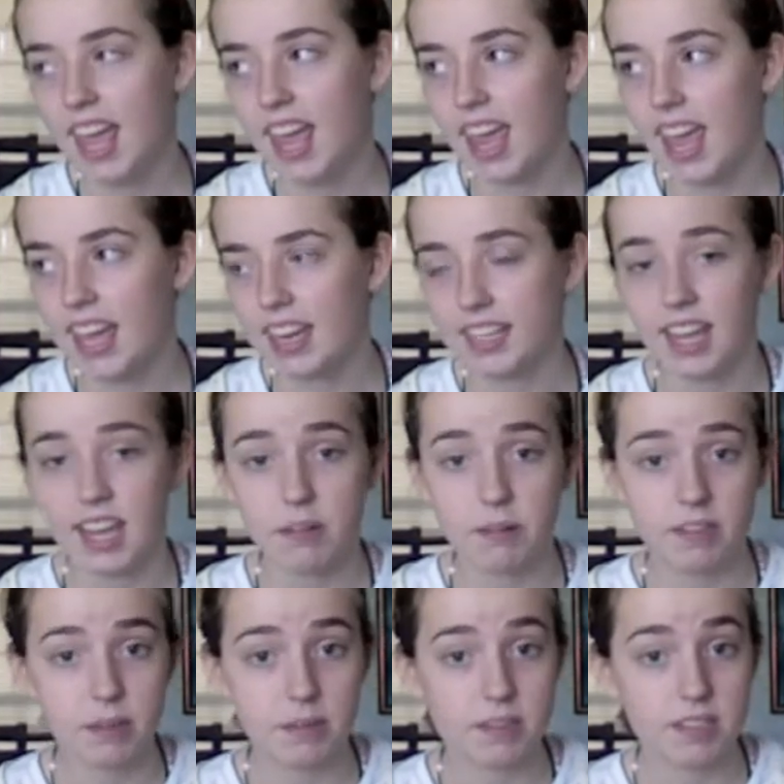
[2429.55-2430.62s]
And again, my
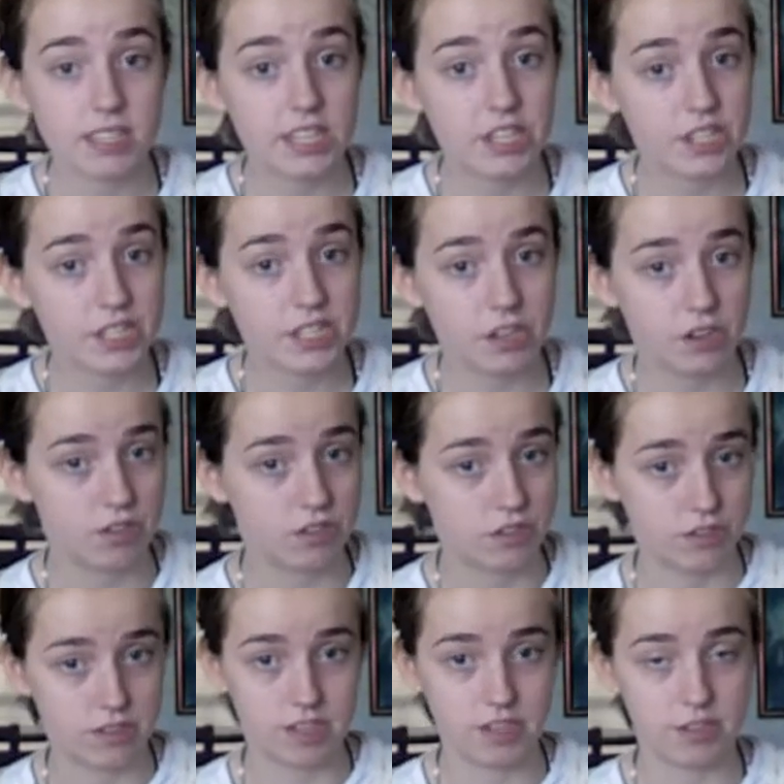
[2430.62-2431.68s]
name is Kirsten, also known
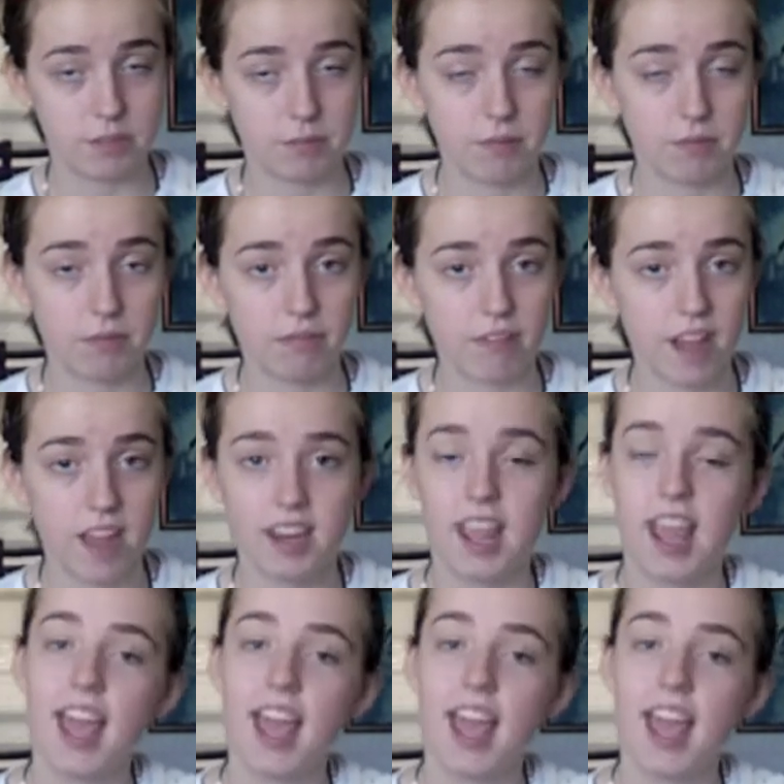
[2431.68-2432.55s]
as It's Been for Fun.